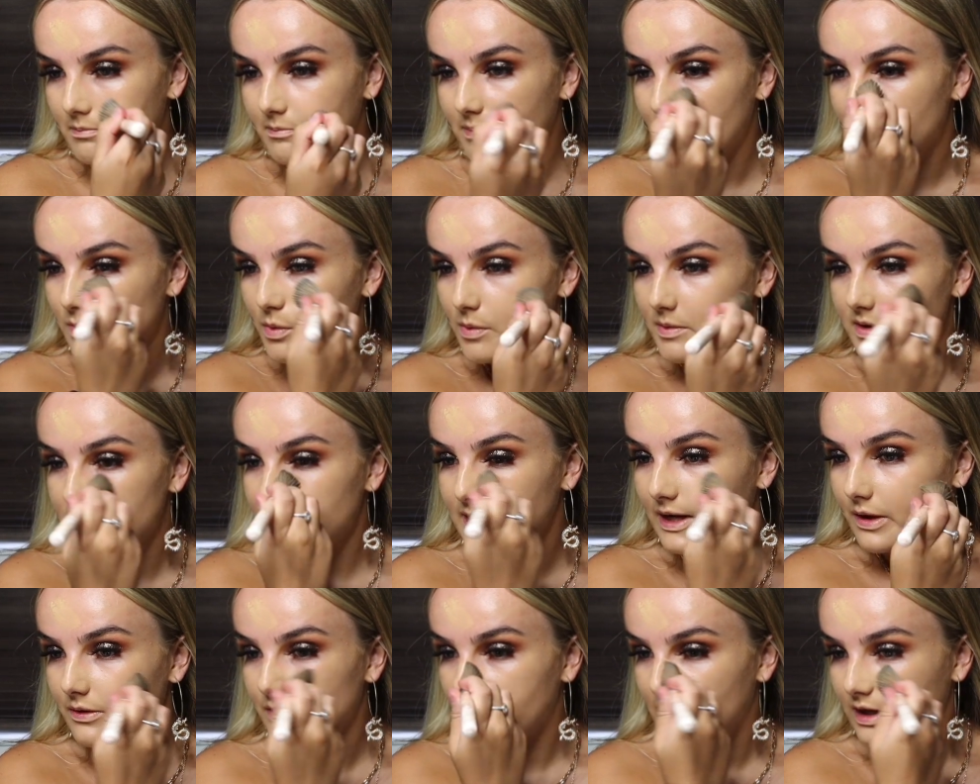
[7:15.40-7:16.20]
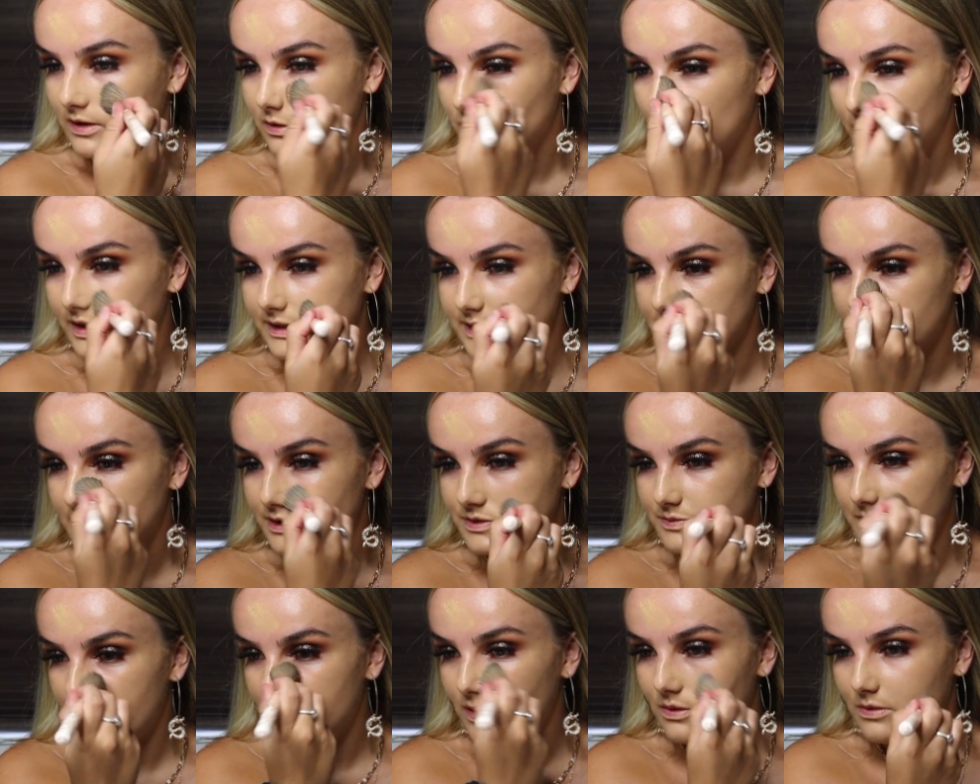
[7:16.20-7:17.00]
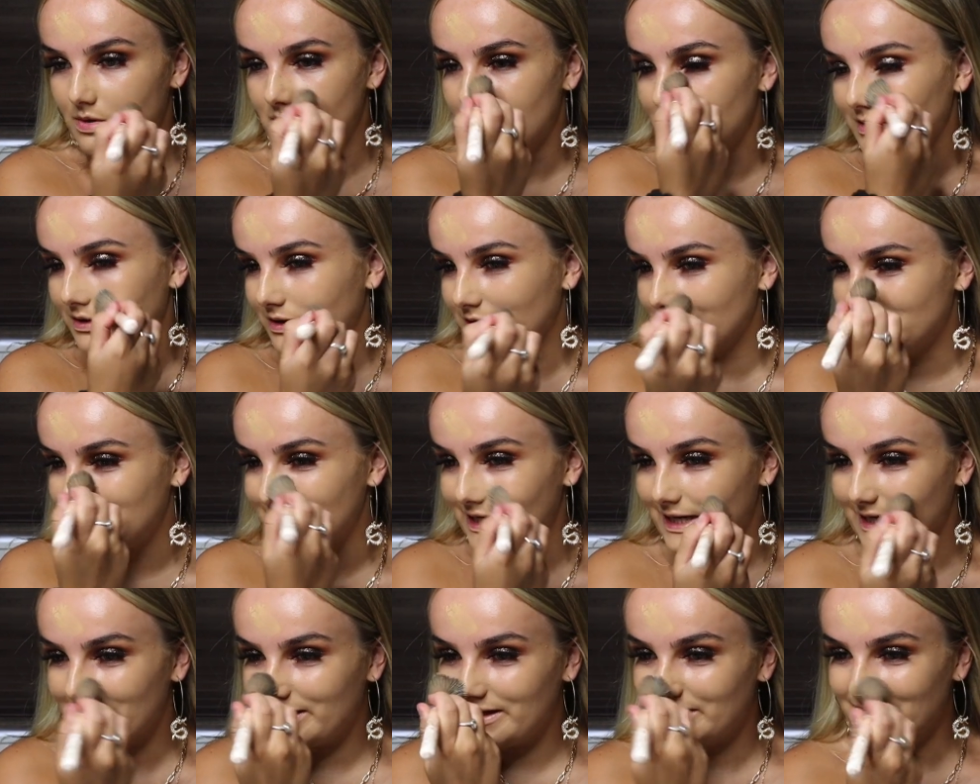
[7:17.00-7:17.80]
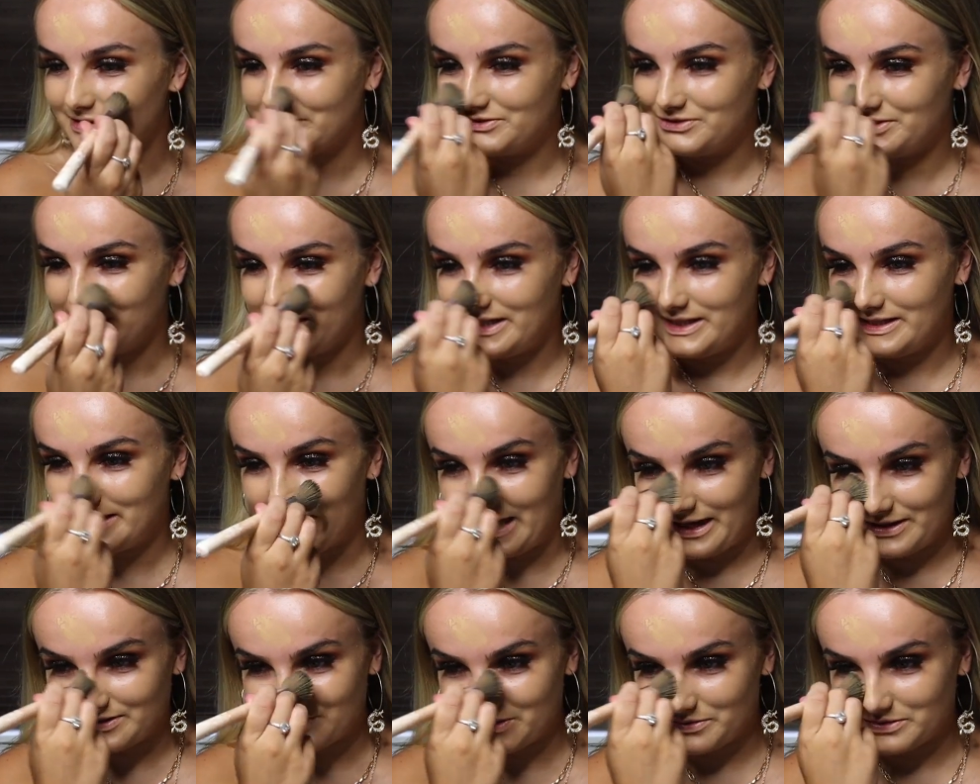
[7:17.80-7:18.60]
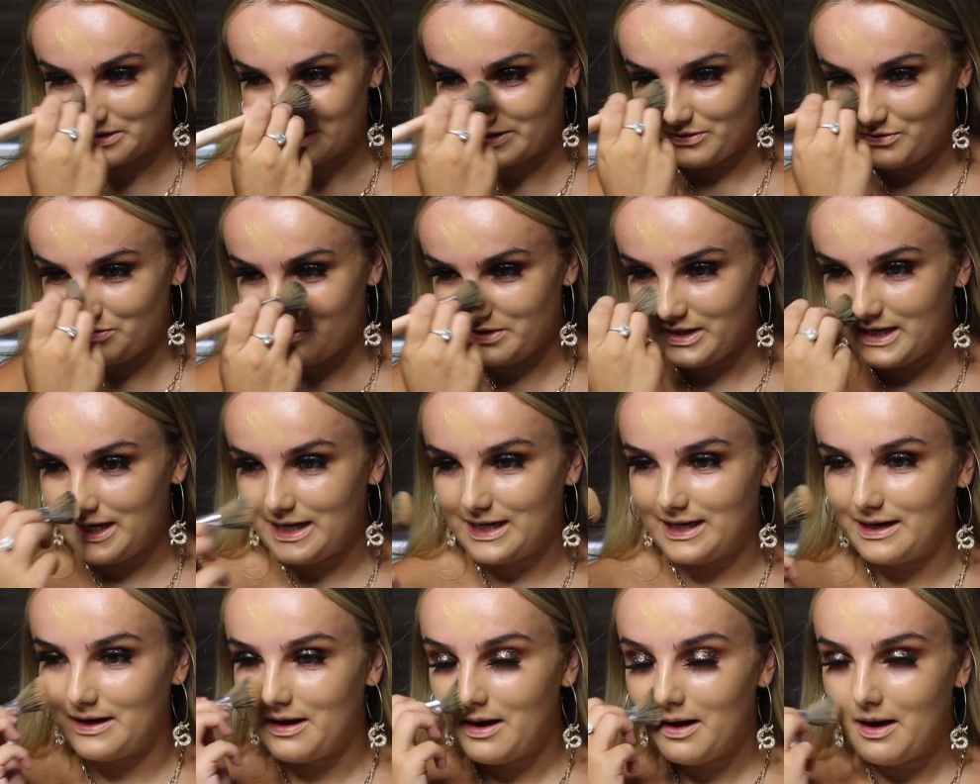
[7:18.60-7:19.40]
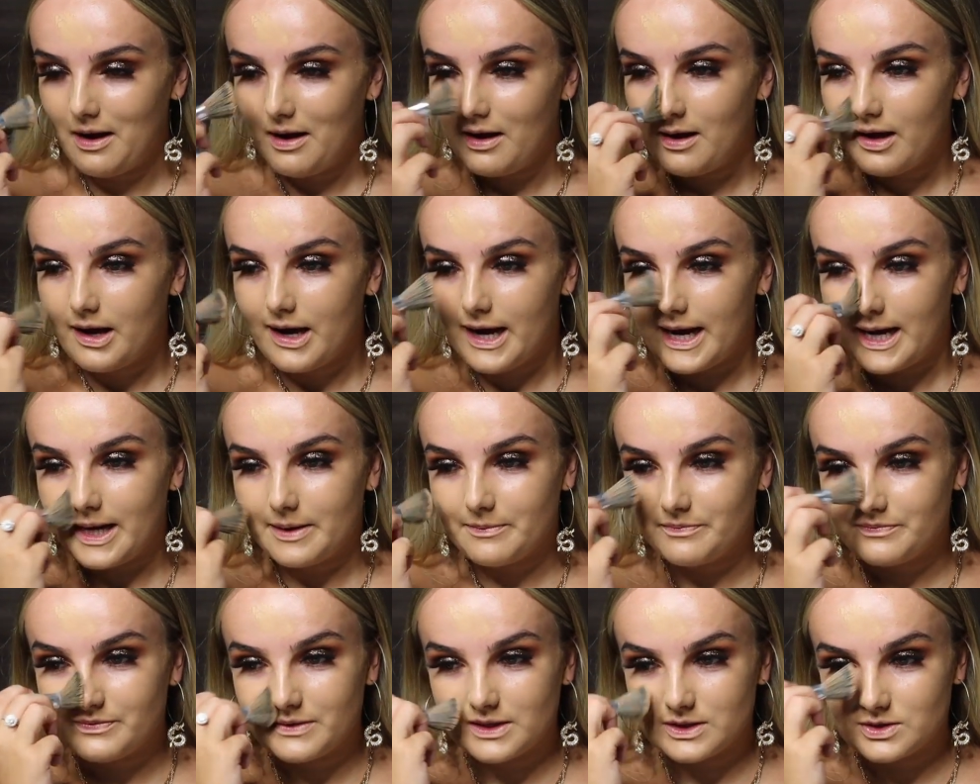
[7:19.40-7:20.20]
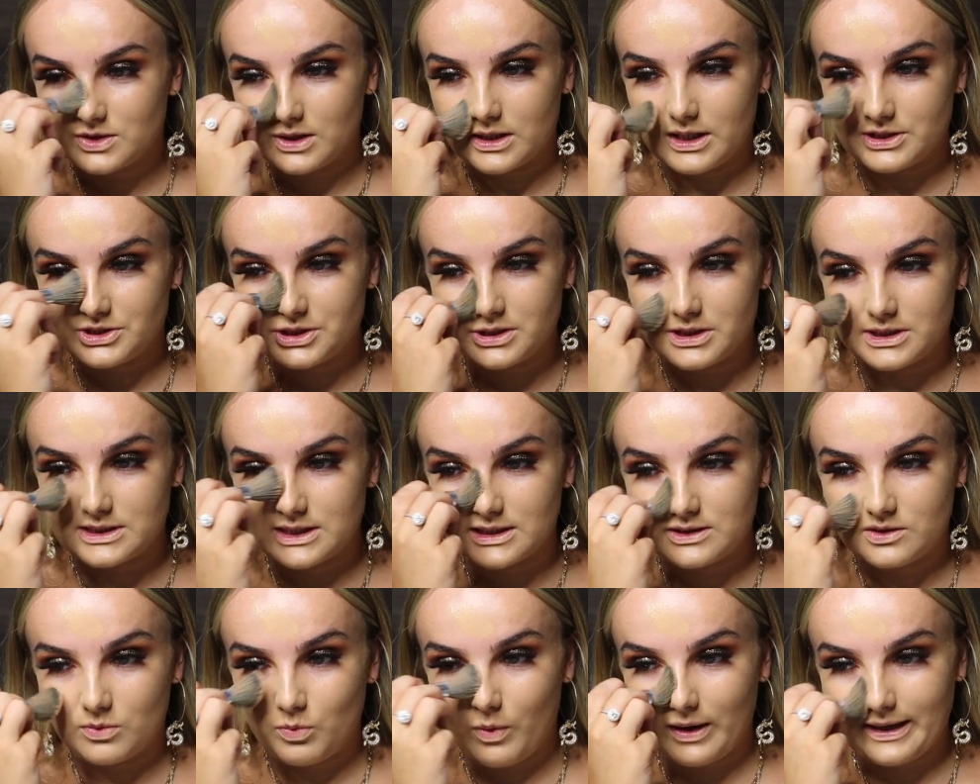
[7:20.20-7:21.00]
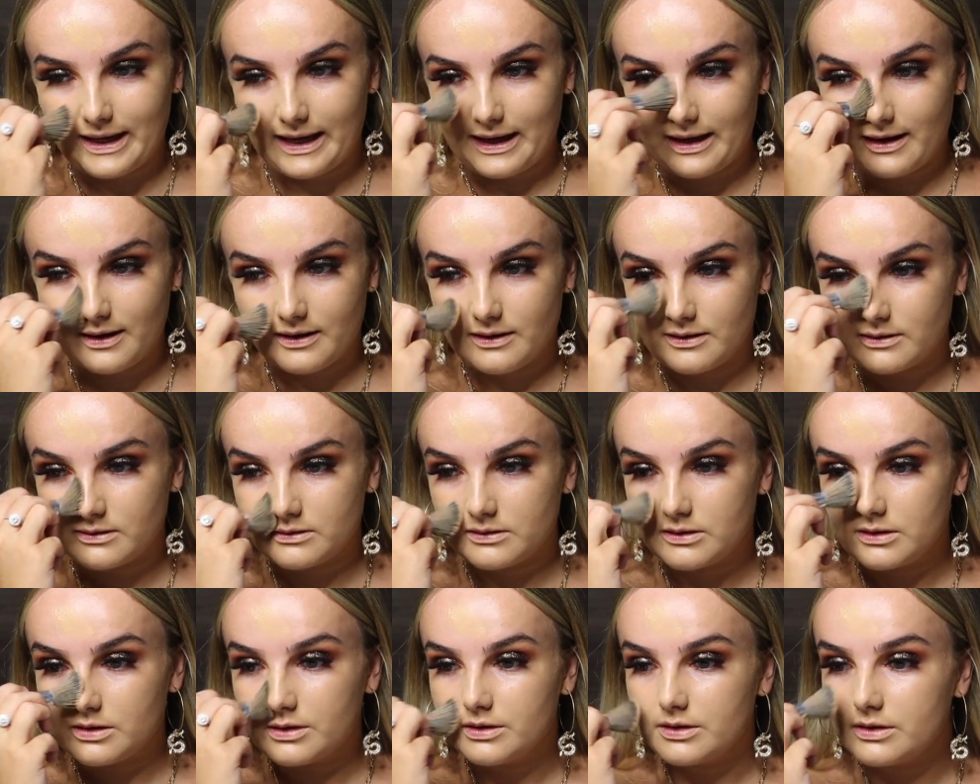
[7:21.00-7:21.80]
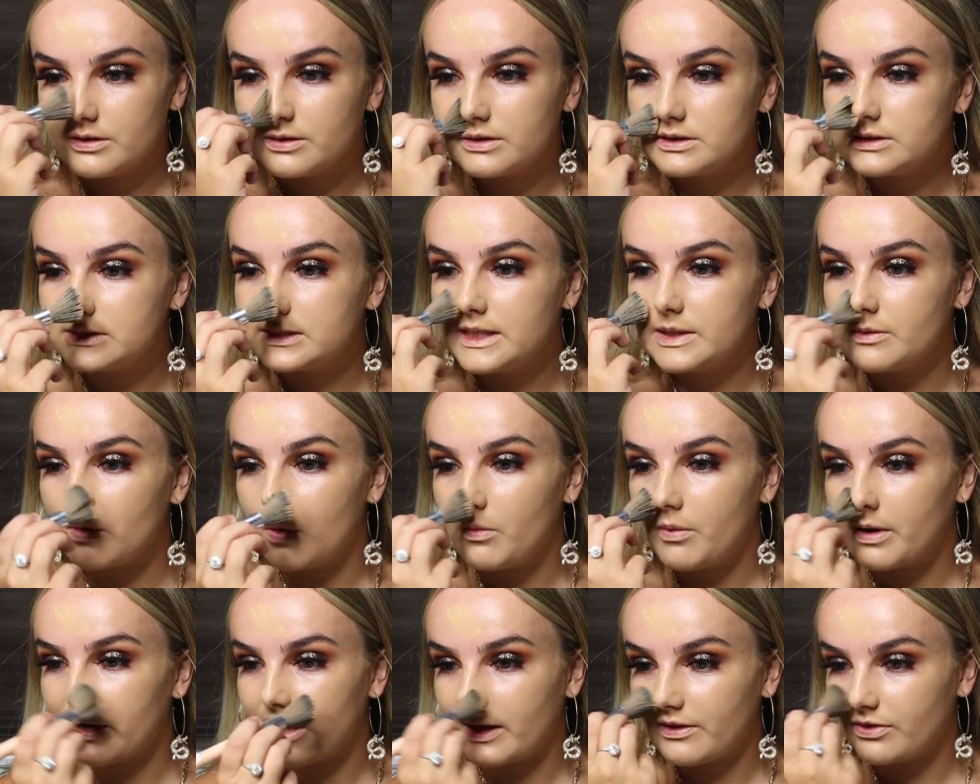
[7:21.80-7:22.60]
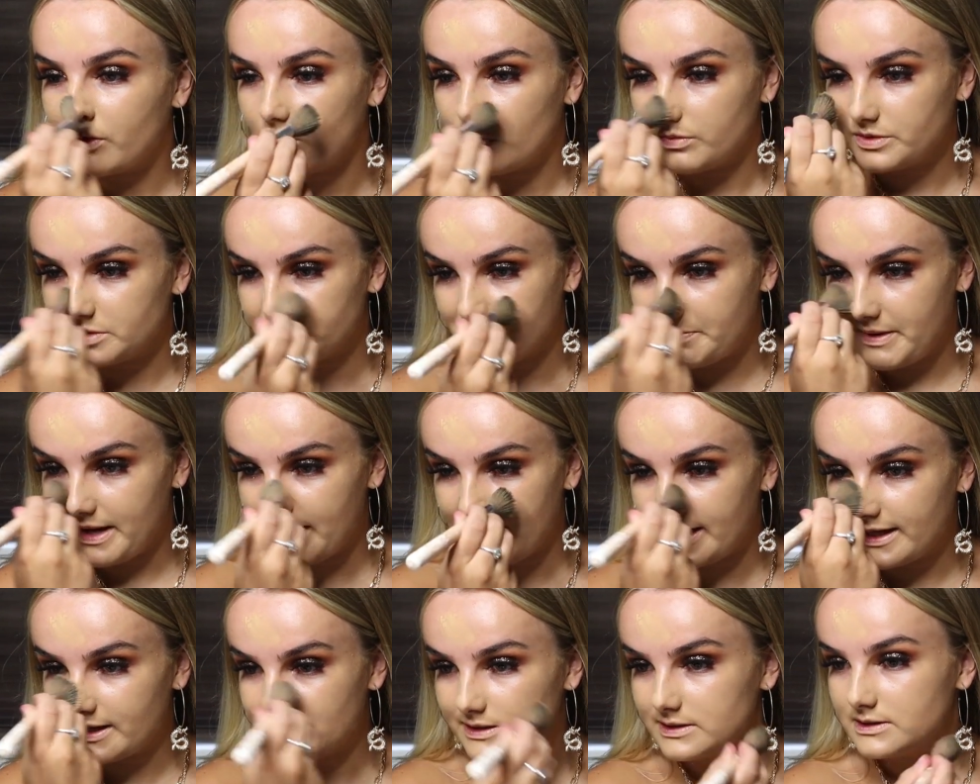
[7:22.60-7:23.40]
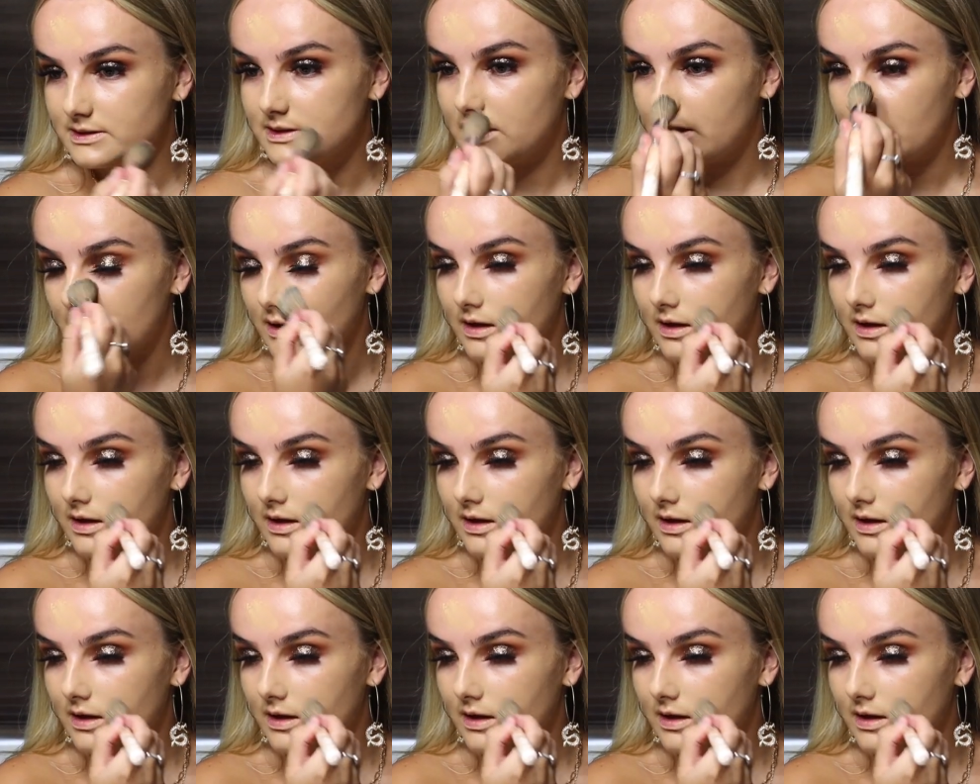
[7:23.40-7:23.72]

But the woman at the counter had no idea as well, because she hadn't done her training yet. So I was like, oh great. So I literally just had to wing it and see what one I thought was best.